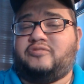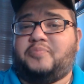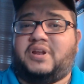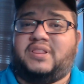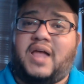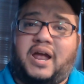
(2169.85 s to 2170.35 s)

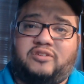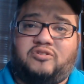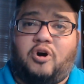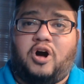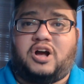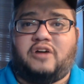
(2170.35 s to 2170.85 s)
There's been a
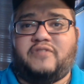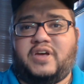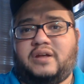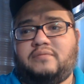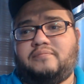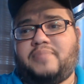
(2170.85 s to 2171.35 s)
lot of talk
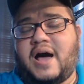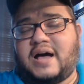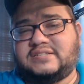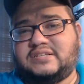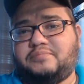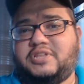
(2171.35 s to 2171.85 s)
of it
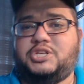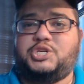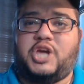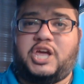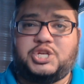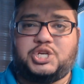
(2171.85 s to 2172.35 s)

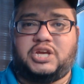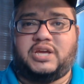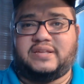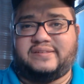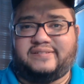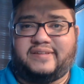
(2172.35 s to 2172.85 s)
possibly
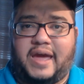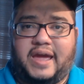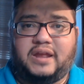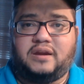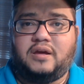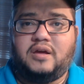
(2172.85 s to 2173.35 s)
changing its
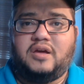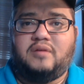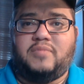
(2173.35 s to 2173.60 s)
date